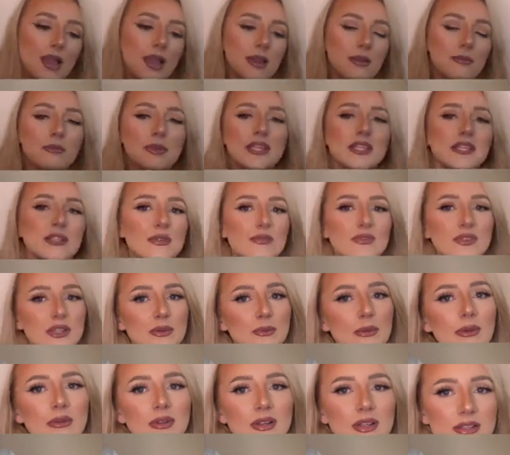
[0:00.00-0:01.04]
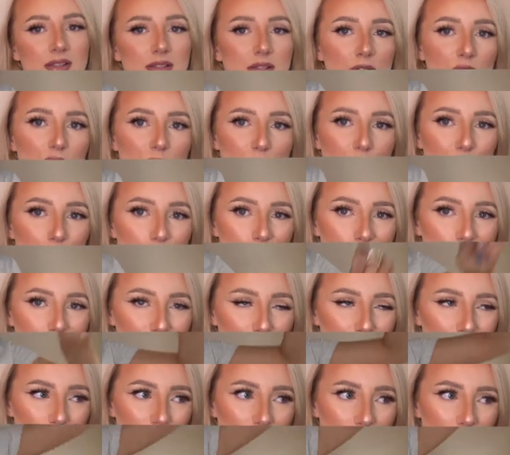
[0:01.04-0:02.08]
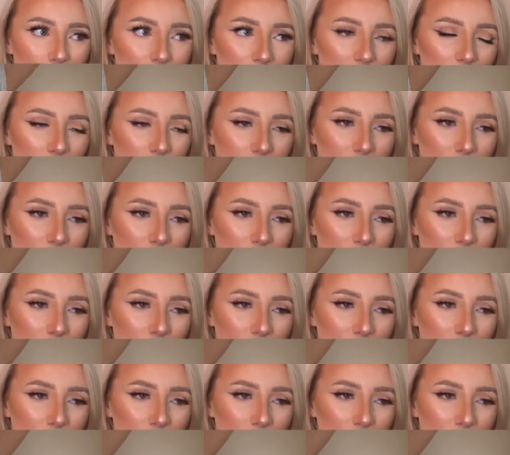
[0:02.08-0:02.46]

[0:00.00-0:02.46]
This is obviously when it's a lot more cool, like